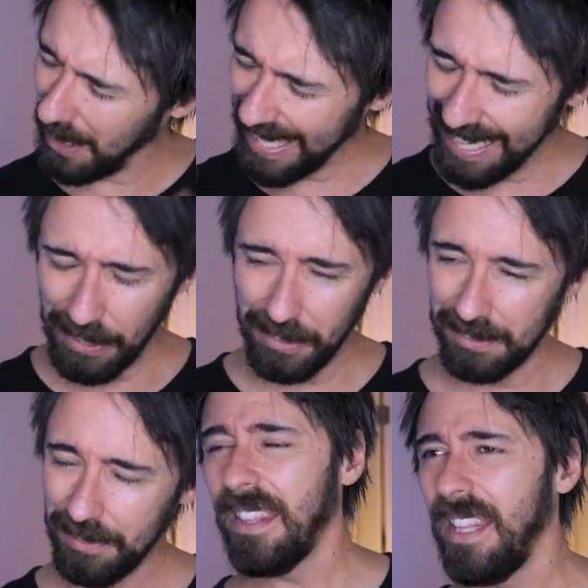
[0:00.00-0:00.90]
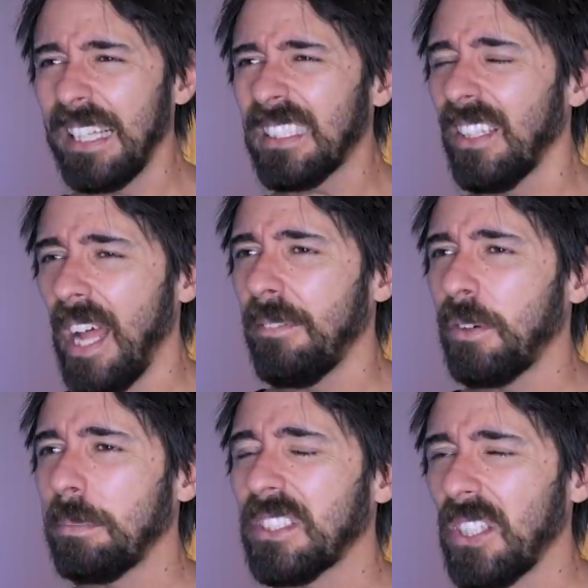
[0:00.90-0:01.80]
Hang on, that's a line
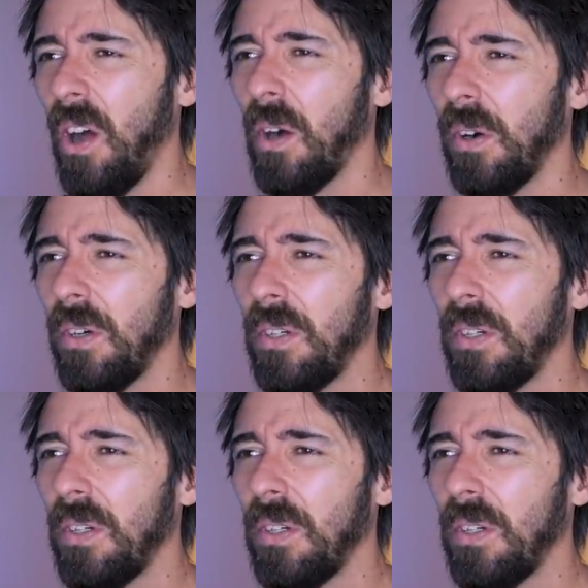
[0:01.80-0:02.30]
from a song.